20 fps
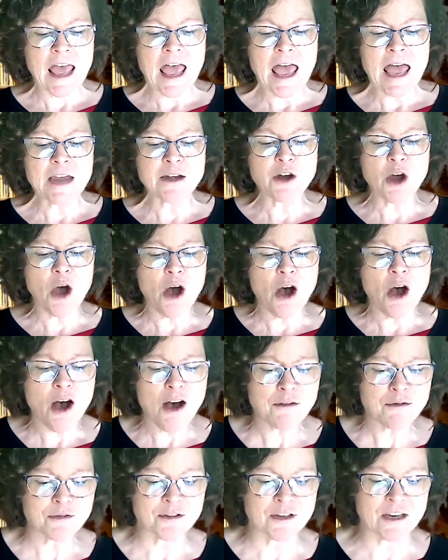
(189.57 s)
And
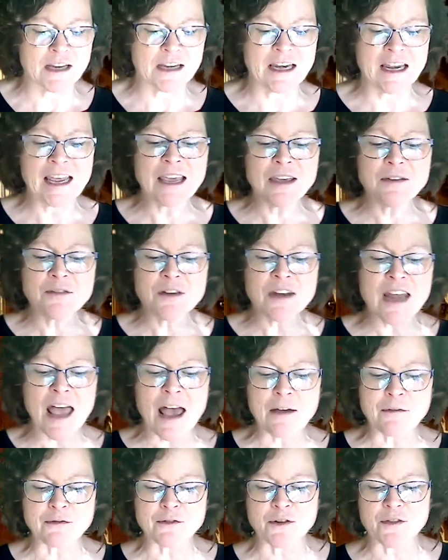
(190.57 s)
often, even
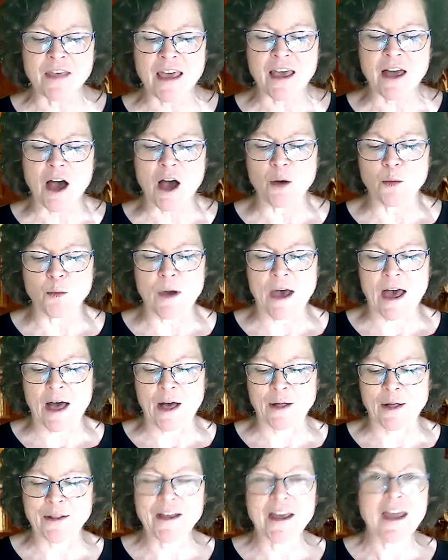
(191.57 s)
after they got
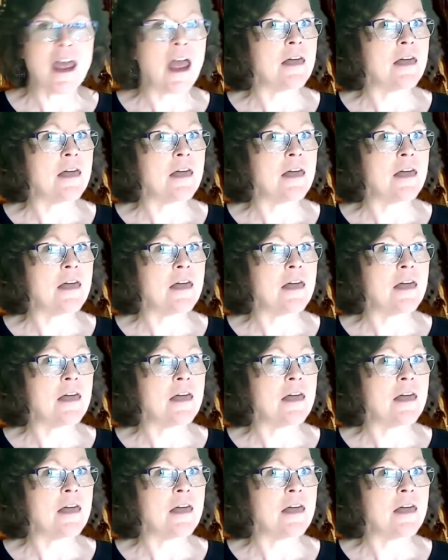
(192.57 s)
well,